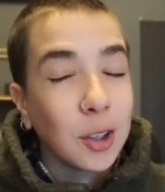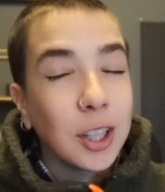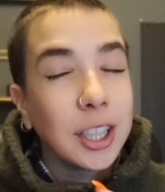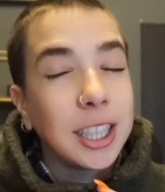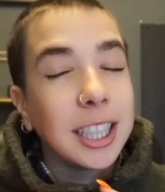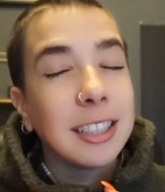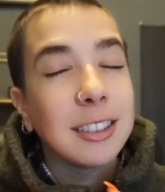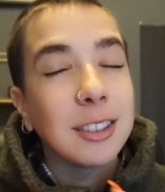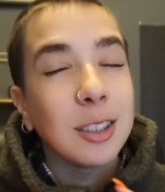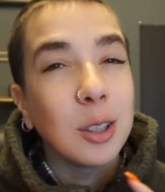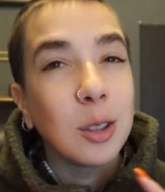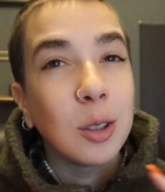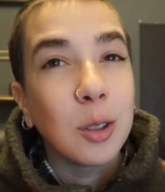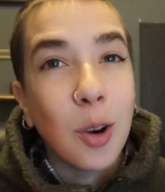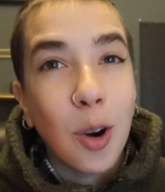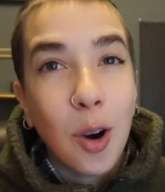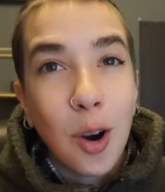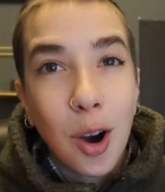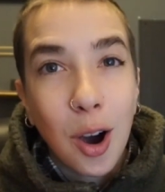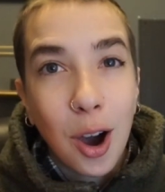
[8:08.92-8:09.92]
God is
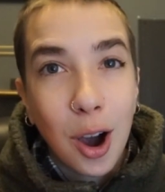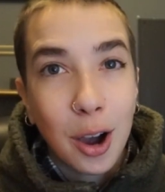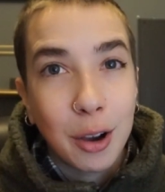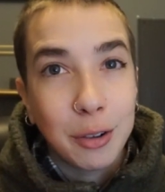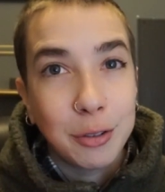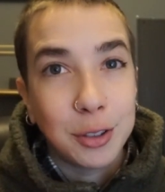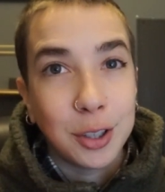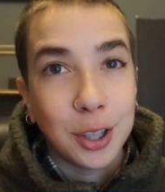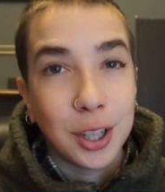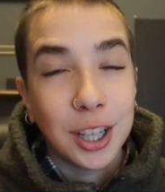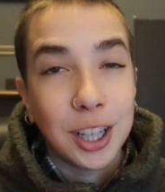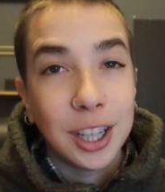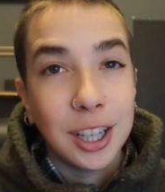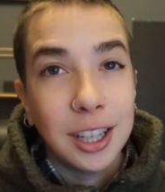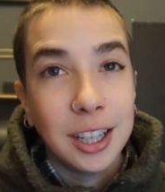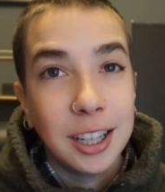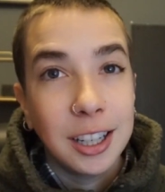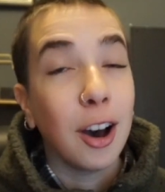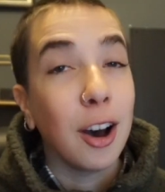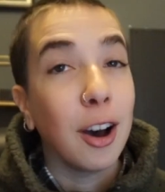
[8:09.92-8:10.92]
not after
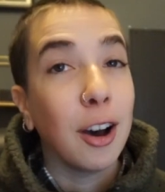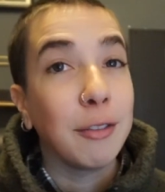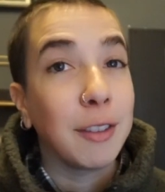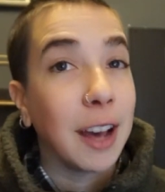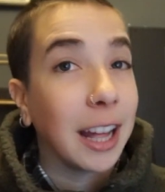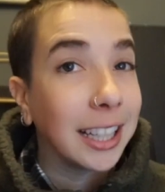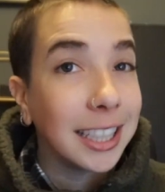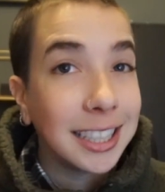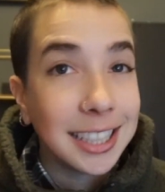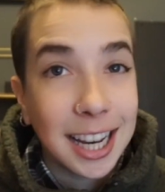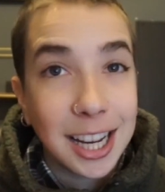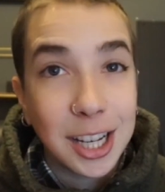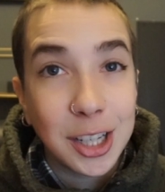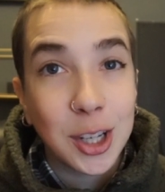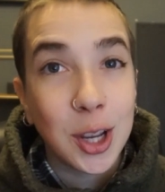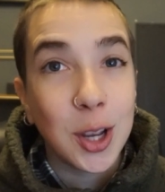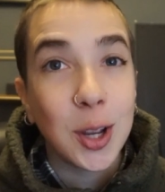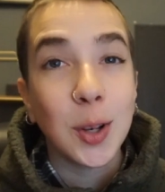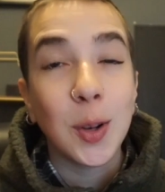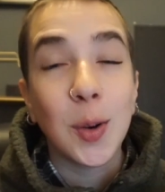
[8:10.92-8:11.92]
our
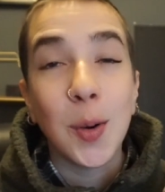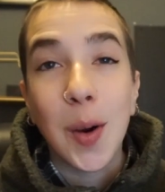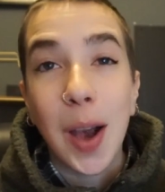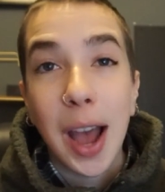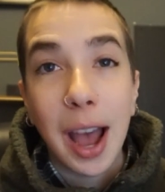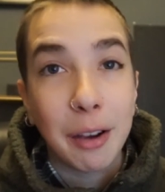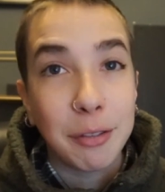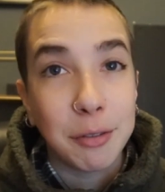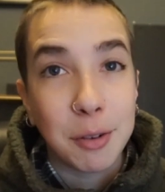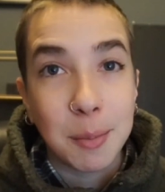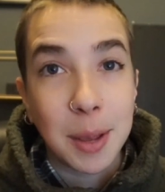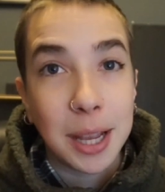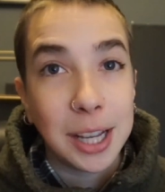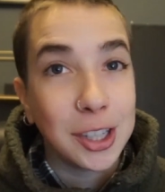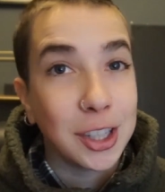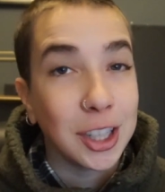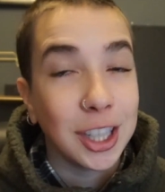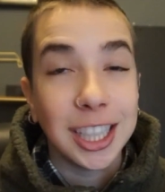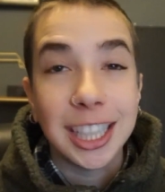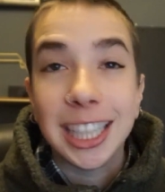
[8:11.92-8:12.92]
validation or
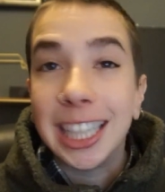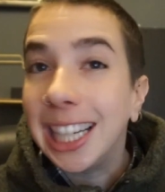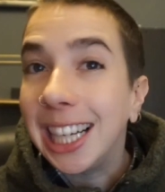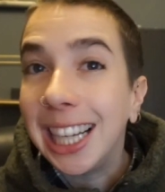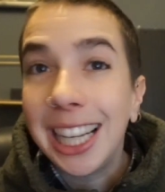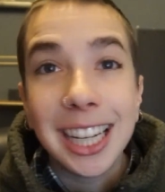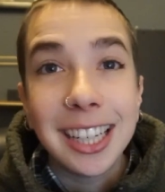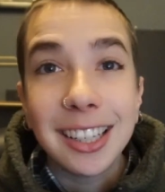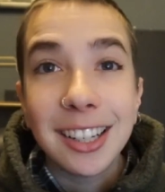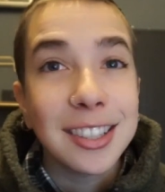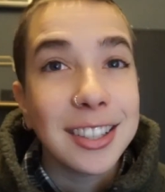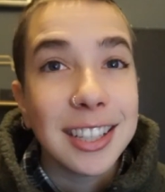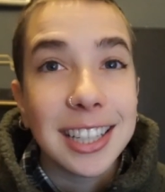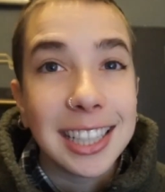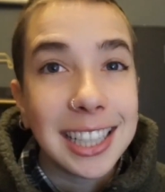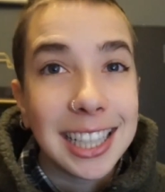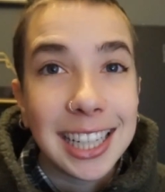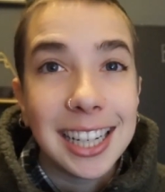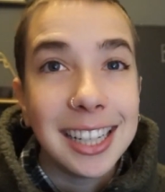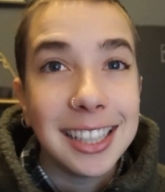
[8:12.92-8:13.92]
affirmation. He
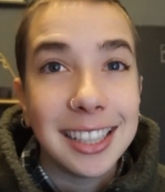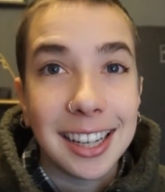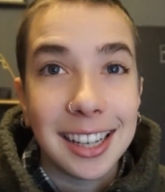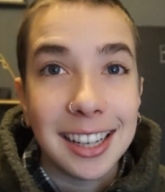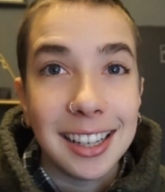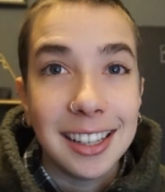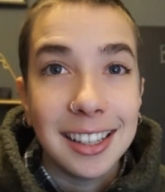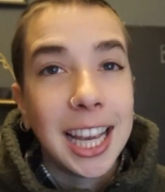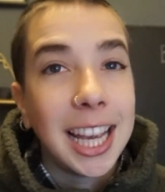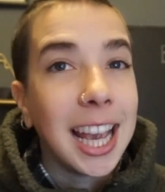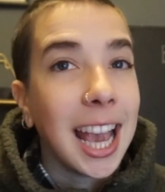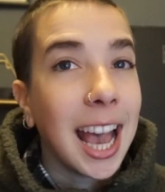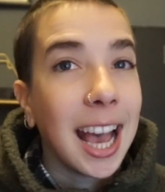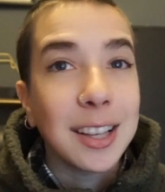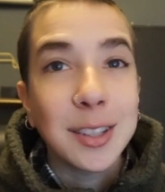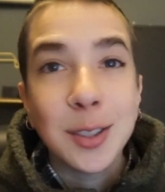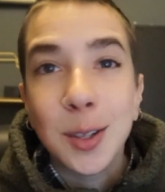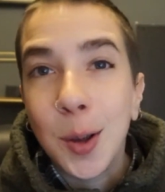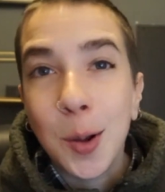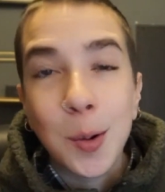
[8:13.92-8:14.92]
doesn't need it. He
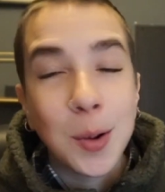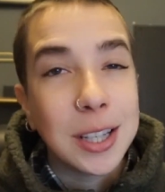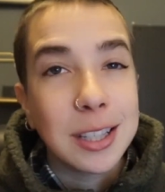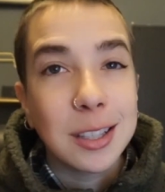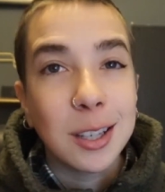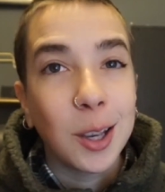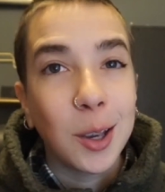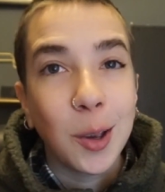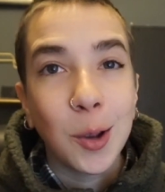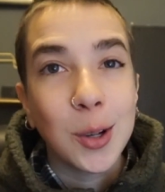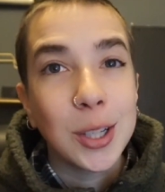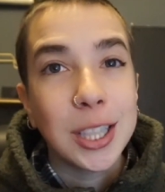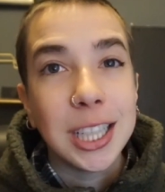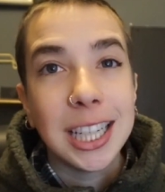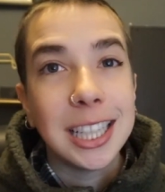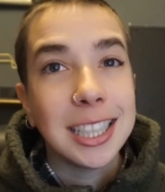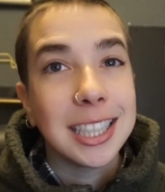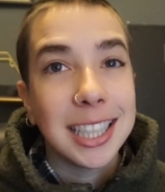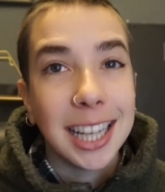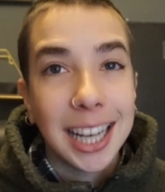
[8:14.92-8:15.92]
has no
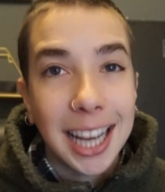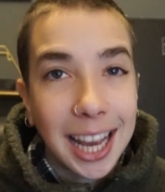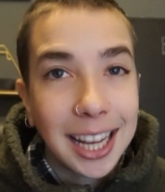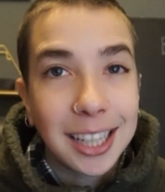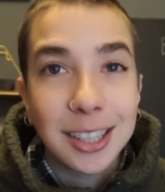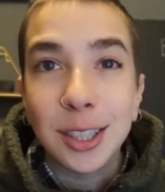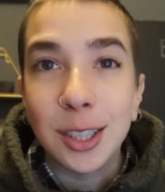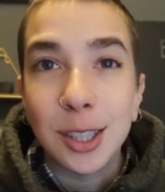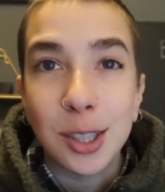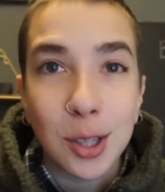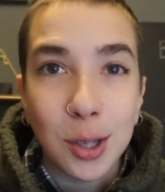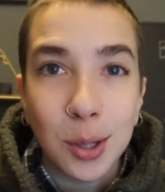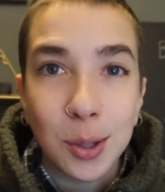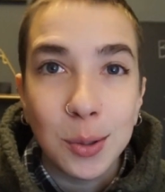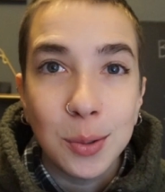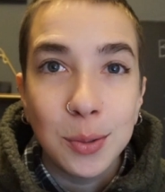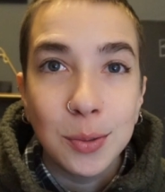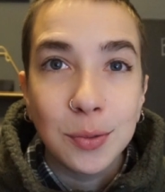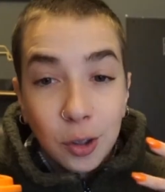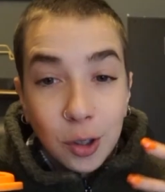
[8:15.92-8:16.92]
insecurities to cater
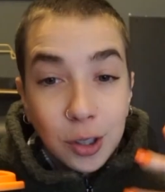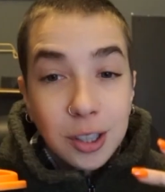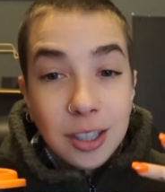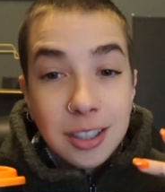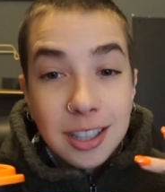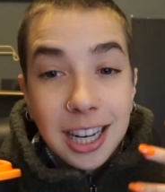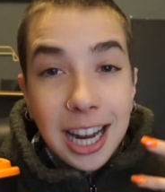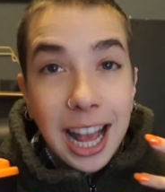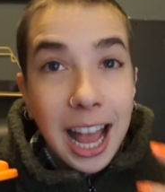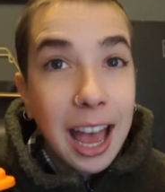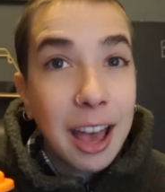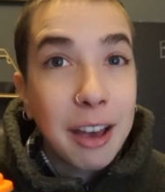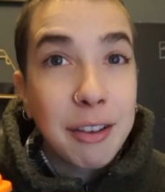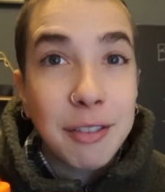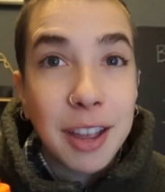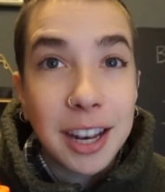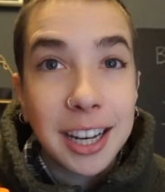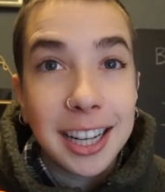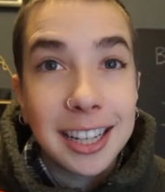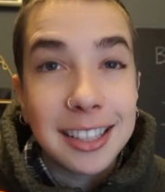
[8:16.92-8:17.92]
to. God doesn't
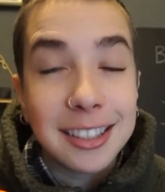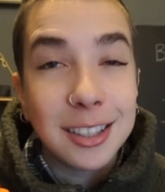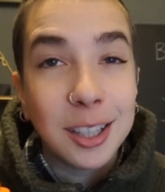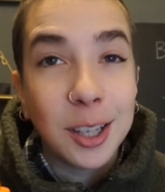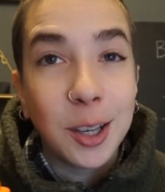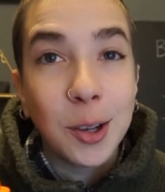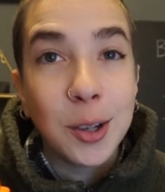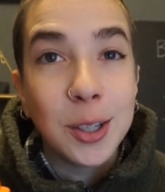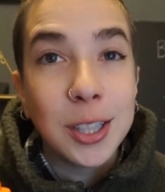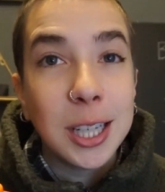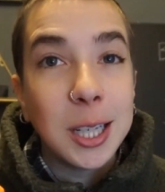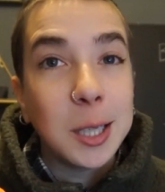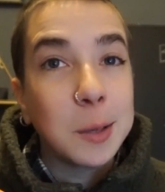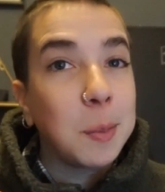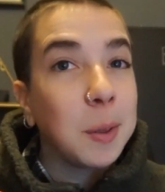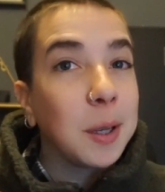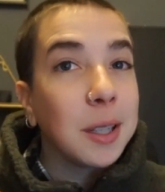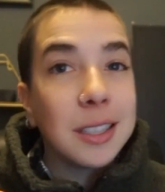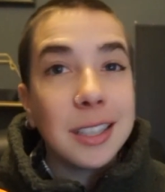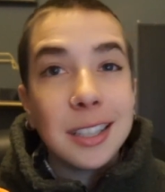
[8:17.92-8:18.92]
have any insecurities
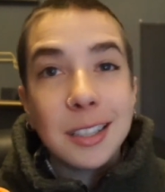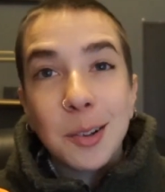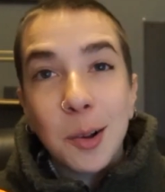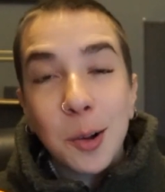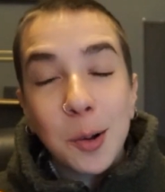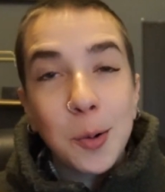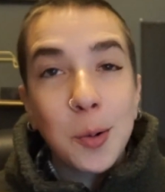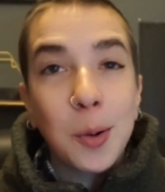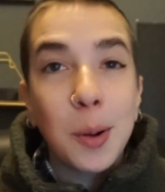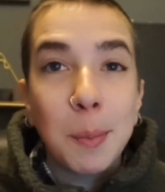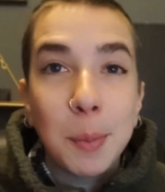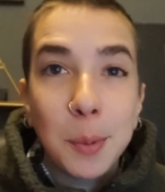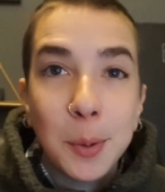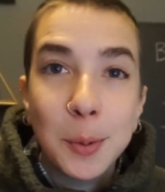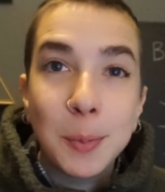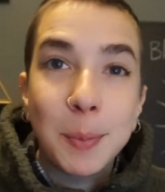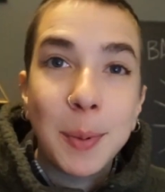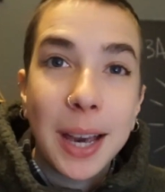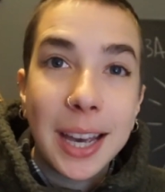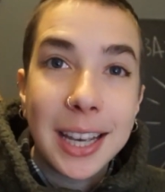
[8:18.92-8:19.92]
because he's not
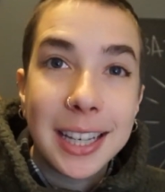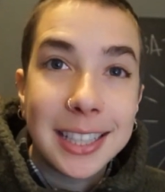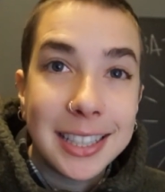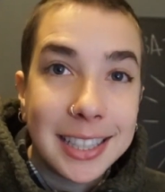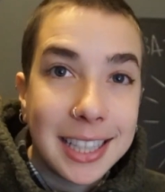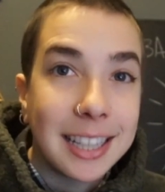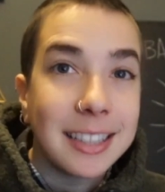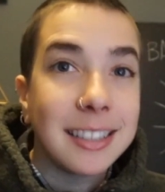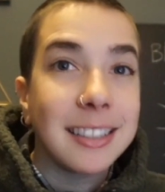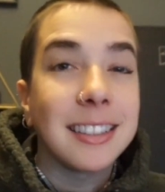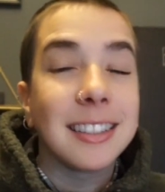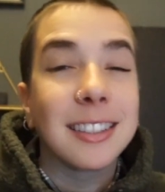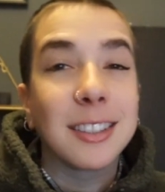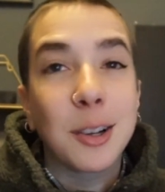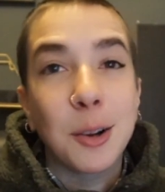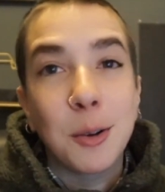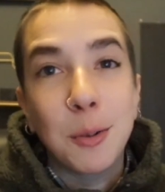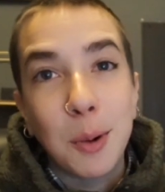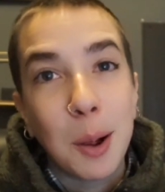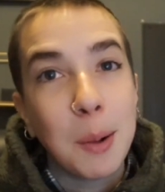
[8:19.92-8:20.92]
crippled by sin's
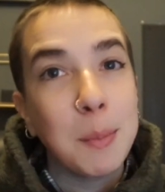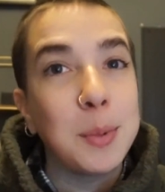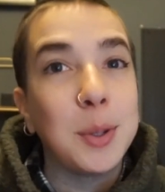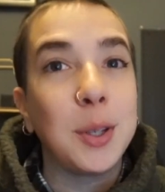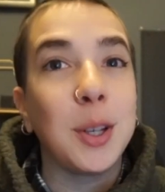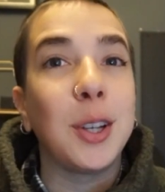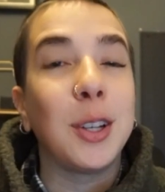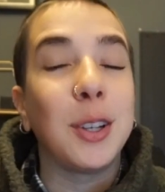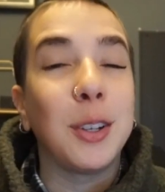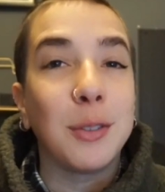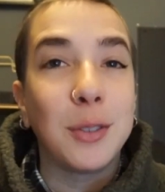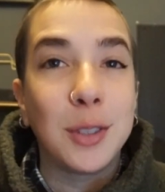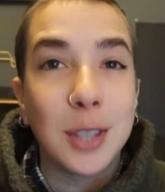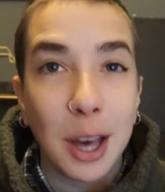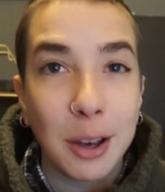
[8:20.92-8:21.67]
corruption of